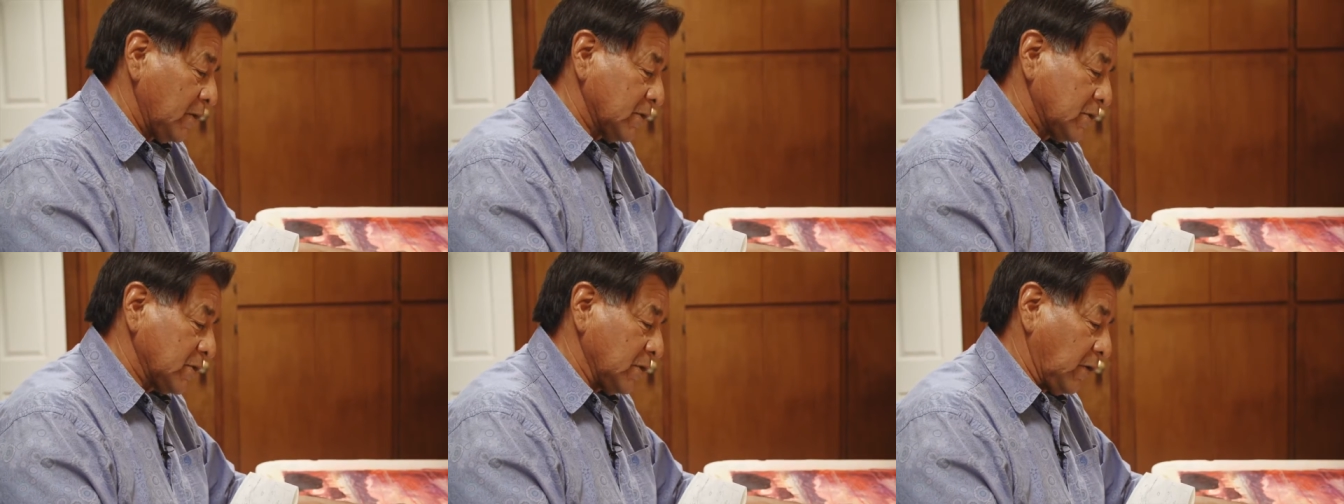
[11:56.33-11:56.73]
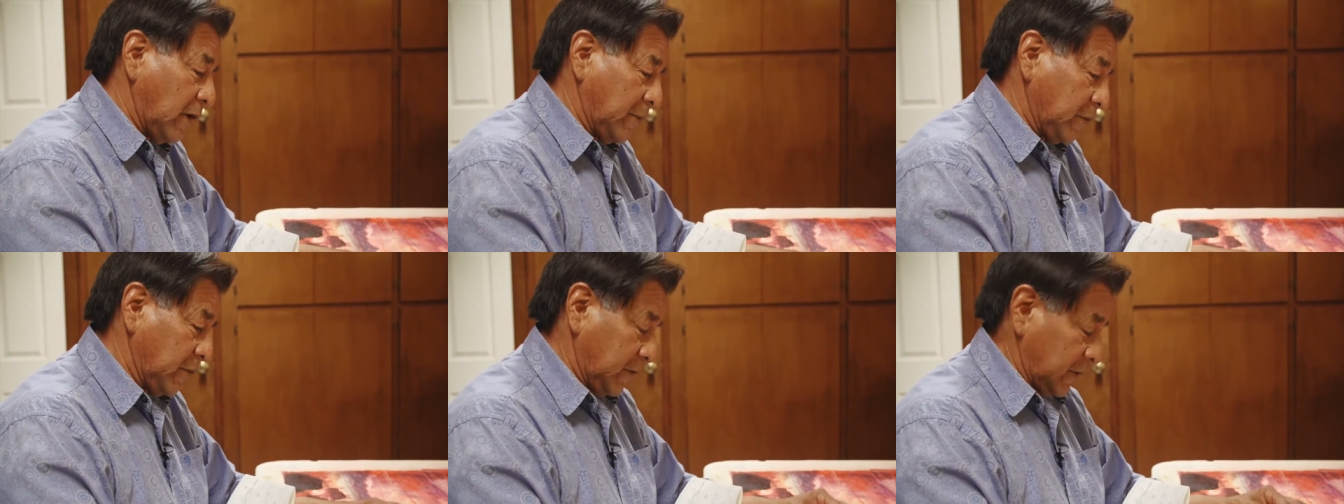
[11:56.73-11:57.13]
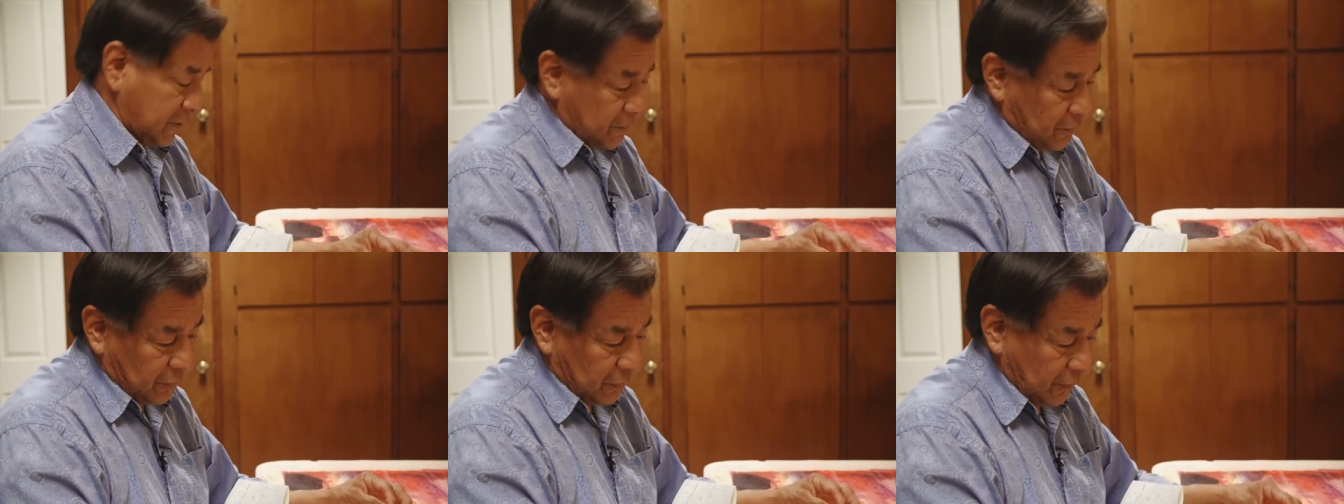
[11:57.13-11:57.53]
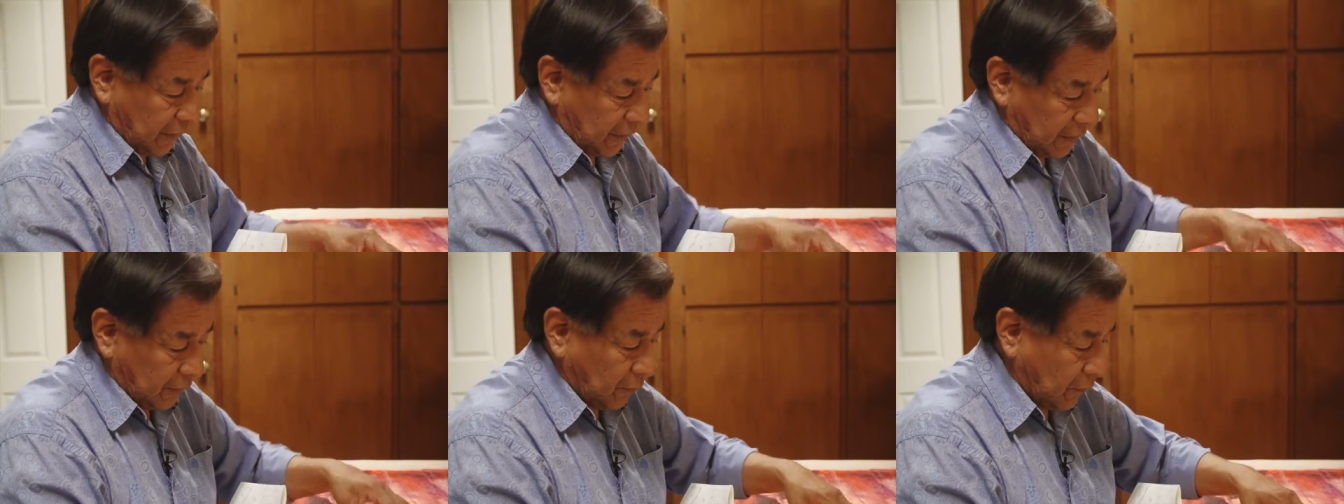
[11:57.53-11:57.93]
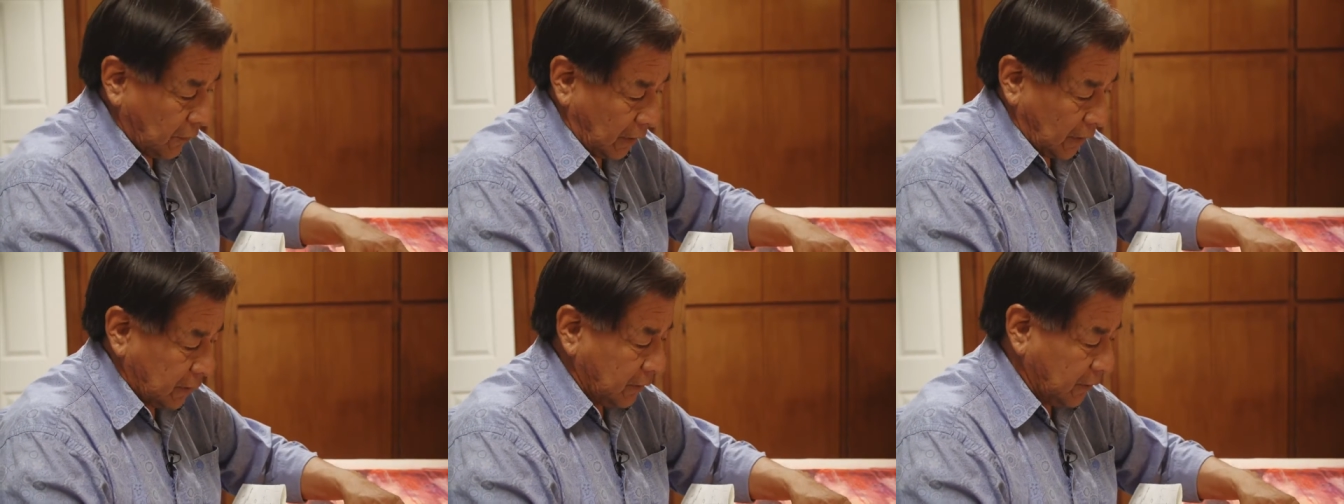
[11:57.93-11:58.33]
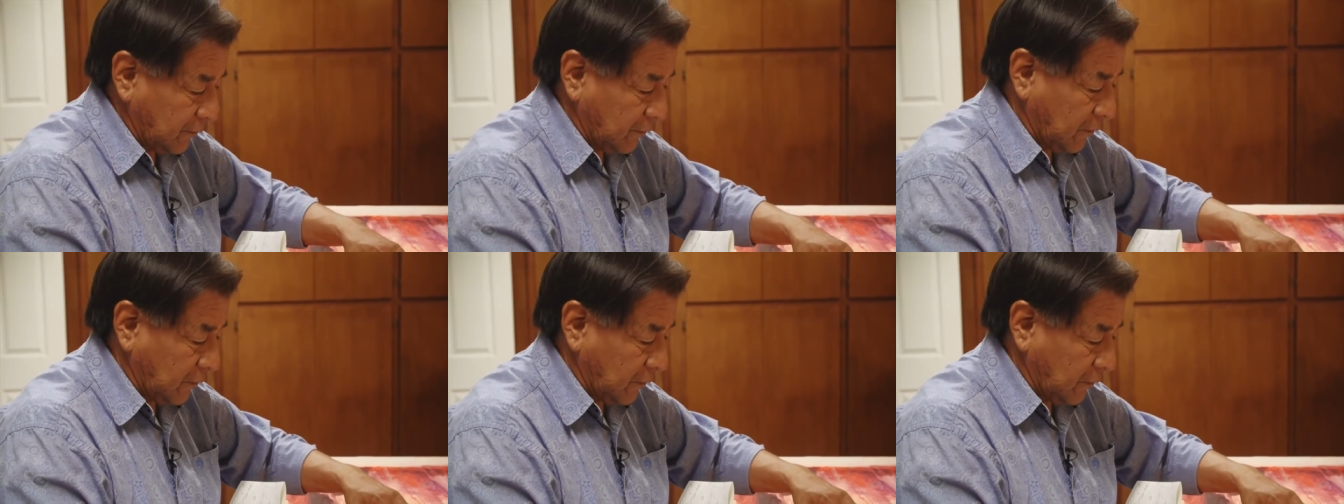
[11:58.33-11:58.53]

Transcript: so I'm going to put in a, a good